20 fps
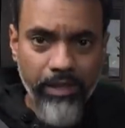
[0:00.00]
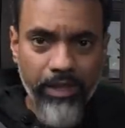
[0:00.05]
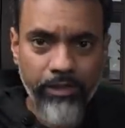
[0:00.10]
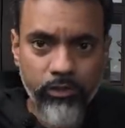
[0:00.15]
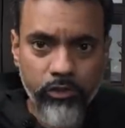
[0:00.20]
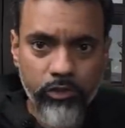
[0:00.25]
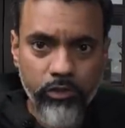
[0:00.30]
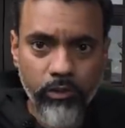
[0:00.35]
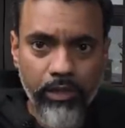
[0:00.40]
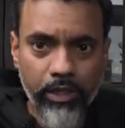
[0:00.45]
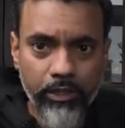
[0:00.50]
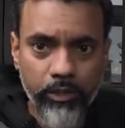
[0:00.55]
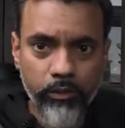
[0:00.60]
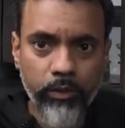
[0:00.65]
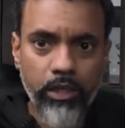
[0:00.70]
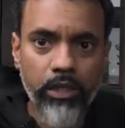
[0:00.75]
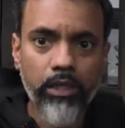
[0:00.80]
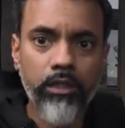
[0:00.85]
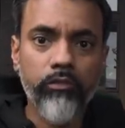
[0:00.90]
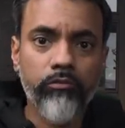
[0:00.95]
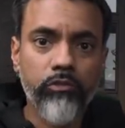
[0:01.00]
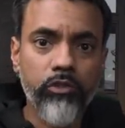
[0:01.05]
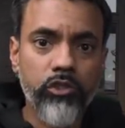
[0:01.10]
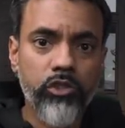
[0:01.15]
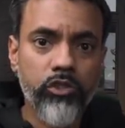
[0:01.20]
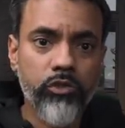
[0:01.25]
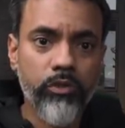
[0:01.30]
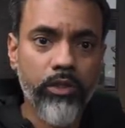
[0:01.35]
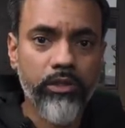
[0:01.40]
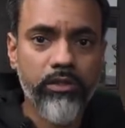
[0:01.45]
I just don't like the way it
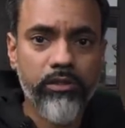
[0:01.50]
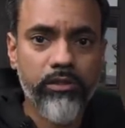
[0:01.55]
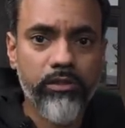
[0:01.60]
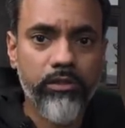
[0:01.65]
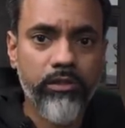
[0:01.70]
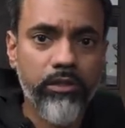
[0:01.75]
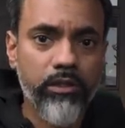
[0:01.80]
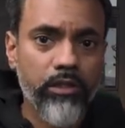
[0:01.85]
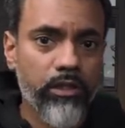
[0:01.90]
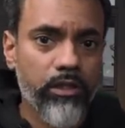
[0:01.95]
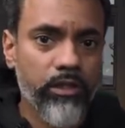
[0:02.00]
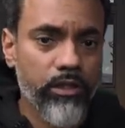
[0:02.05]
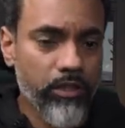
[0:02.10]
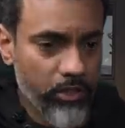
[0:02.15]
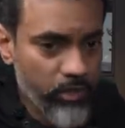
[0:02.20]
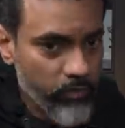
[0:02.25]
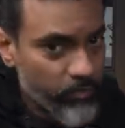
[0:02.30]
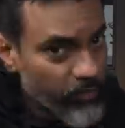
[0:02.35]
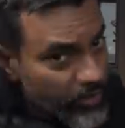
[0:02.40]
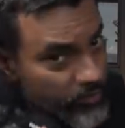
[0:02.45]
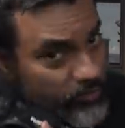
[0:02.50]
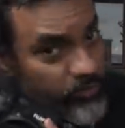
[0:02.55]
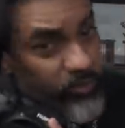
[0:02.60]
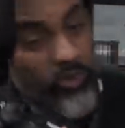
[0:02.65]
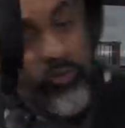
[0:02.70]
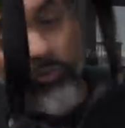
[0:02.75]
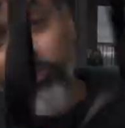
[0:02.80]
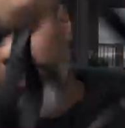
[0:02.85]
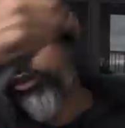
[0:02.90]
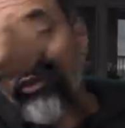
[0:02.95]
restricts my
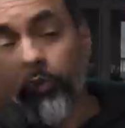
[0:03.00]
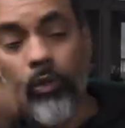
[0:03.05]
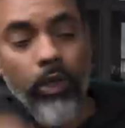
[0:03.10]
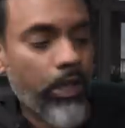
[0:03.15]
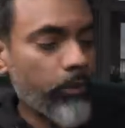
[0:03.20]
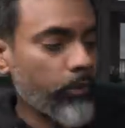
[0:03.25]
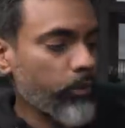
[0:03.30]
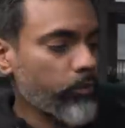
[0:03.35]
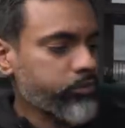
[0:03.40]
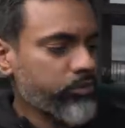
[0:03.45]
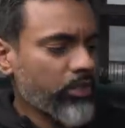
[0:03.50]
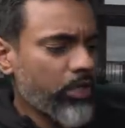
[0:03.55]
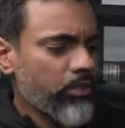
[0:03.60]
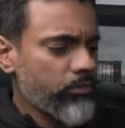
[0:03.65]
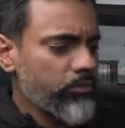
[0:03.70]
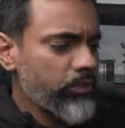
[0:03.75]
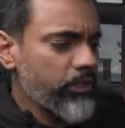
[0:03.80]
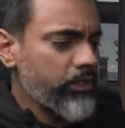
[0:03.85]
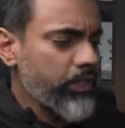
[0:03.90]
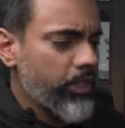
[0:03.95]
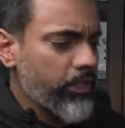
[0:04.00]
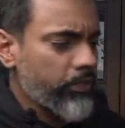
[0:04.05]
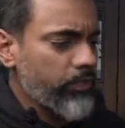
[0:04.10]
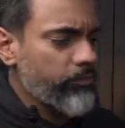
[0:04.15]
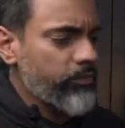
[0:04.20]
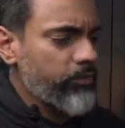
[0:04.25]
movement, so I will probably end